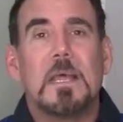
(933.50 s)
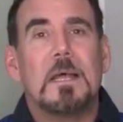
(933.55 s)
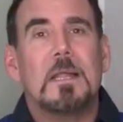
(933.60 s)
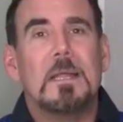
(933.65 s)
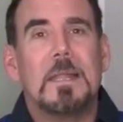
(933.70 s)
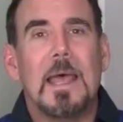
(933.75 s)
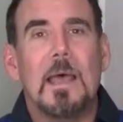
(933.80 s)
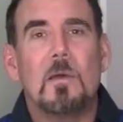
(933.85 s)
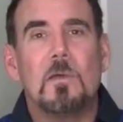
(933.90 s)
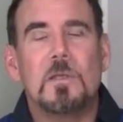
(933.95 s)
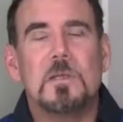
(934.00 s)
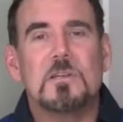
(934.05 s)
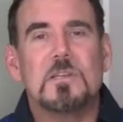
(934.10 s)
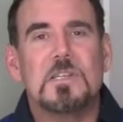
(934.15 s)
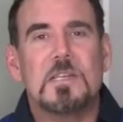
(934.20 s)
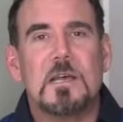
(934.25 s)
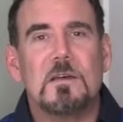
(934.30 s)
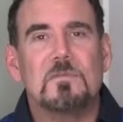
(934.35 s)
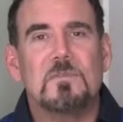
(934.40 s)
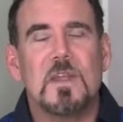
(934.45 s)
allow
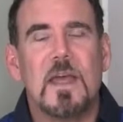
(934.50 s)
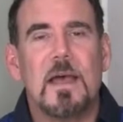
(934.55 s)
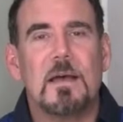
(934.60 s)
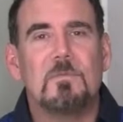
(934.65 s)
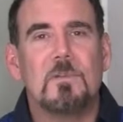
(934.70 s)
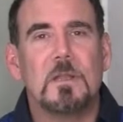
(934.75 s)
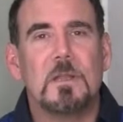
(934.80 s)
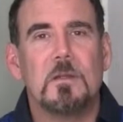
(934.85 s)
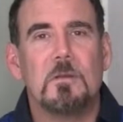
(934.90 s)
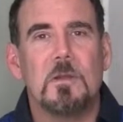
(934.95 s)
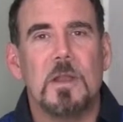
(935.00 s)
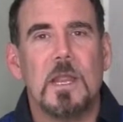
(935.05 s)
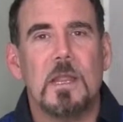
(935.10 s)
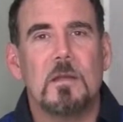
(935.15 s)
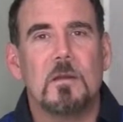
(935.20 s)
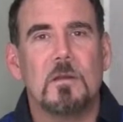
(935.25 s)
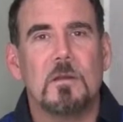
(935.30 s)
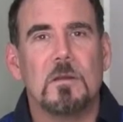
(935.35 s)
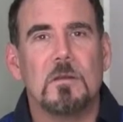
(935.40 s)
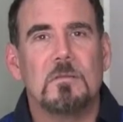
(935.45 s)
yourself to have a learning
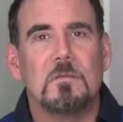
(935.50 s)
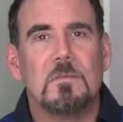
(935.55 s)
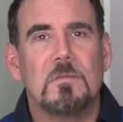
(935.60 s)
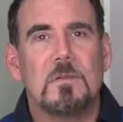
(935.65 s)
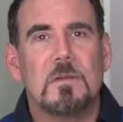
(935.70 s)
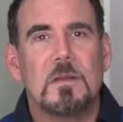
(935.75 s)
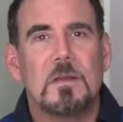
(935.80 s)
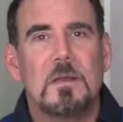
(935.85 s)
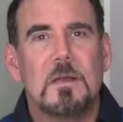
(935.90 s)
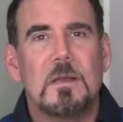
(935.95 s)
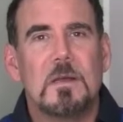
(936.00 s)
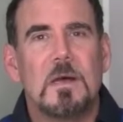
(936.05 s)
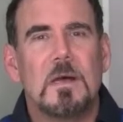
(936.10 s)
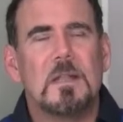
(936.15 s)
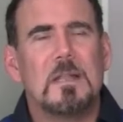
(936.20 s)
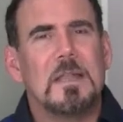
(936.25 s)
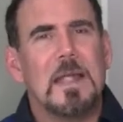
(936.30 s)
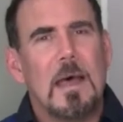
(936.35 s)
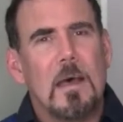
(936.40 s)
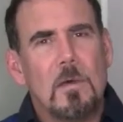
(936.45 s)
curve.
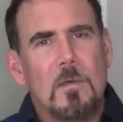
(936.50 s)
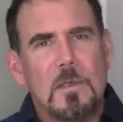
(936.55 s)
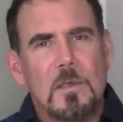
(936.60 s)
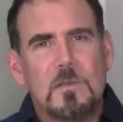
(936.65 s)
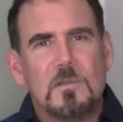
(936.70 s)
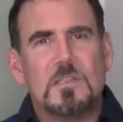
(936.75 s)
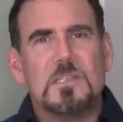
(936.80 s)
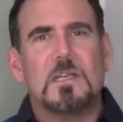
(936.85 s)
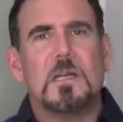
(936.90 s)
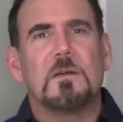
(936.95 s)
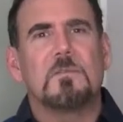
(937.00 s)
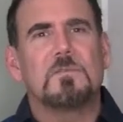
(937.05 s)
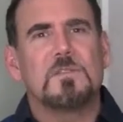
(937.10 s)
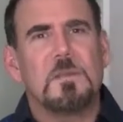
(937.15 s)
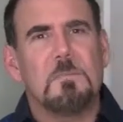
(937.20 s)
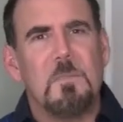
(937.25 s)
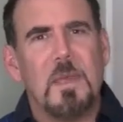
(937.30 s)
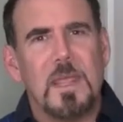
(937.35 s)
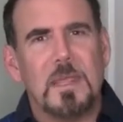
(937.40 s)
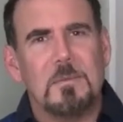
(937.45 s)
Allow yourself
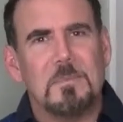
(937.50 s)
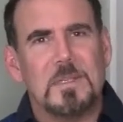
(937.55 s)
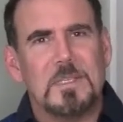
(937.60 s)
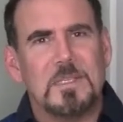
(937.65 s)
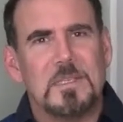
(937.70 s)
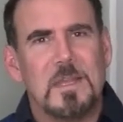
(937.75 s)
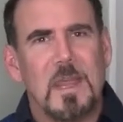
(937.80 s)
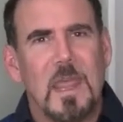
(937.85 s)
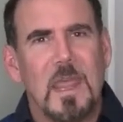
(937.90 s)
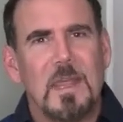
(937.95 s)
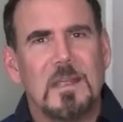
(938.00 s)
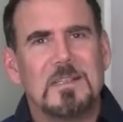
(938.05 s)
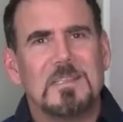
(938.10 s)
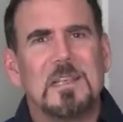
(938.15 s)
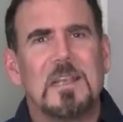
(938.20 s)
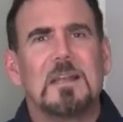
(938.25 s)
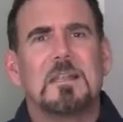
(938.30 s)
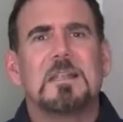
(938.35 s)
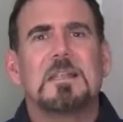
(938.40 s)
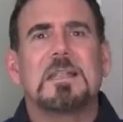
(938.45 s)
to make
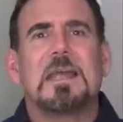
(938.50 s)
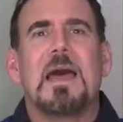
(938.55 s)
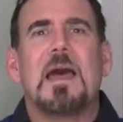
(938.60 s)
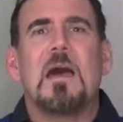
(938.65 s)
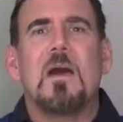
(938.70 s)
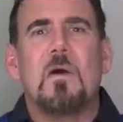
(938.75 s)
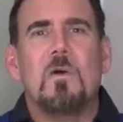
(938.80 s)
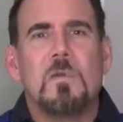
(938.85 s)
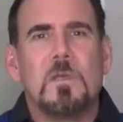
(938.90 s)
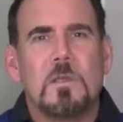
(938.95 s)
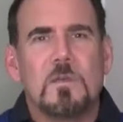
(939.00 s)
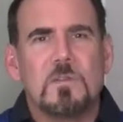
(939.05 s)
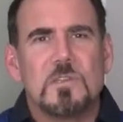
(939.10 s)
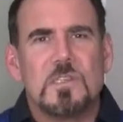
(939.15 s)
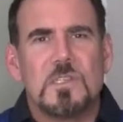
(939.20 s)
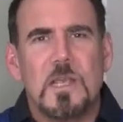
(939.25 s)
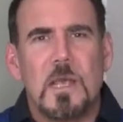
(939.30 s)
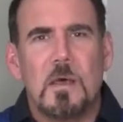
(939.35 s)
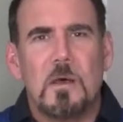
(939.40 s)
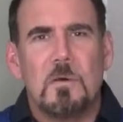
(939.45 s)
mistakes. Allow
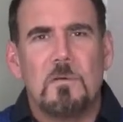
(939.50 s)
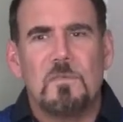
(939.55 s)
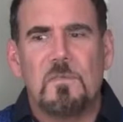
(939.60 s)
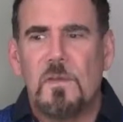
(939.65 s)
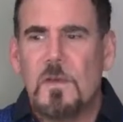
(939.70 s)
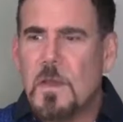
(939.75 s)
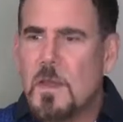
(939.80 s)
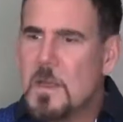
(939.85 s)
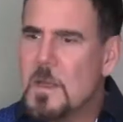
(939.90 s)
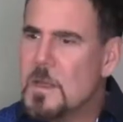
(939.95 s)
yourself